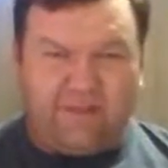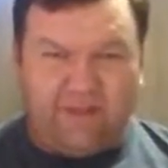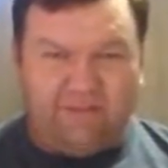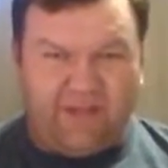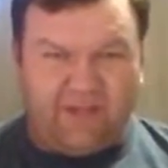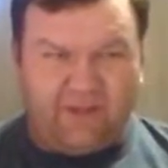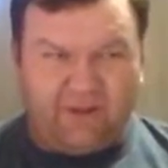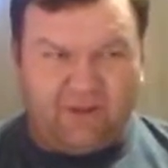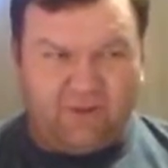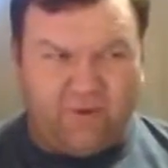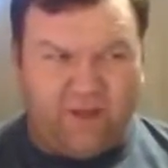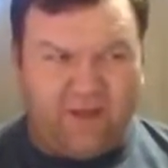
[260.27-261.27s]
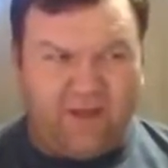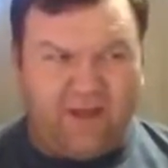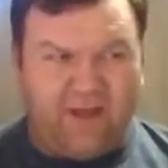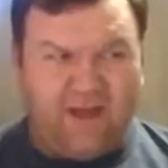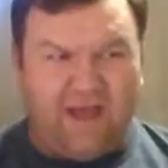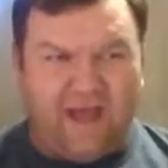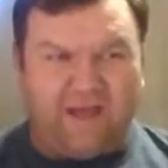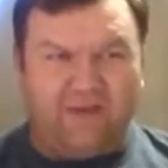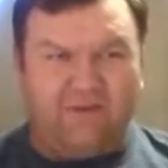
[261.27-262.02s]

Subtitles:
be sometime next year as well.